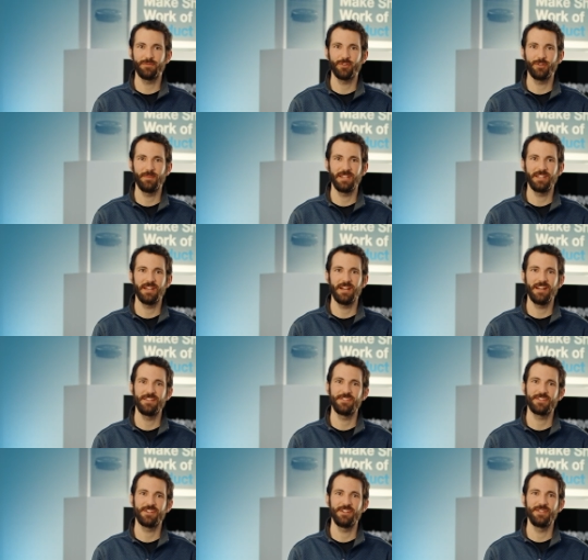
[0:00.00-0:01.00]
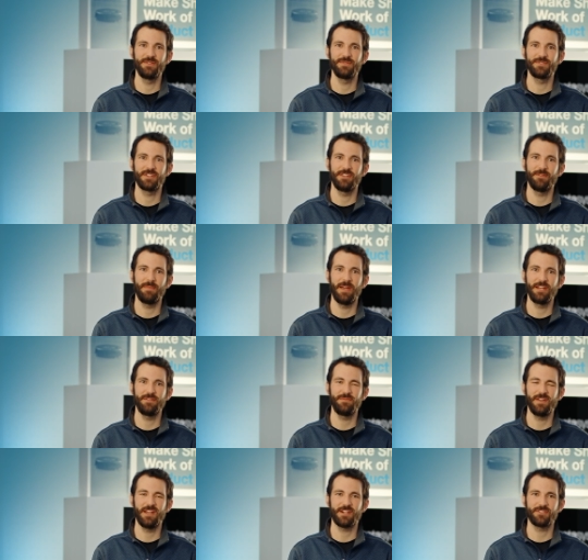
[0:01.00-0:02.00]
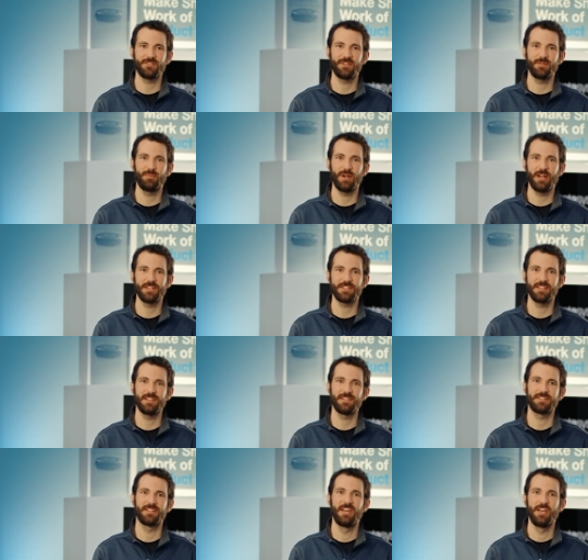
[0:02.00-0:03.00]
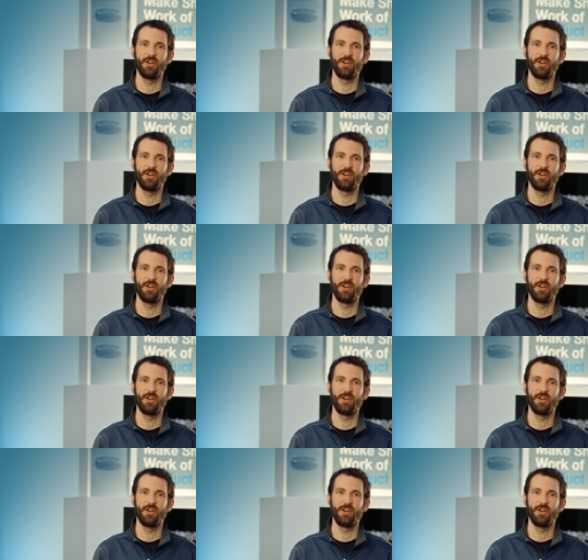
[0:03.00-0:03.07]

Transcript: forming dies are used in the manufacturing process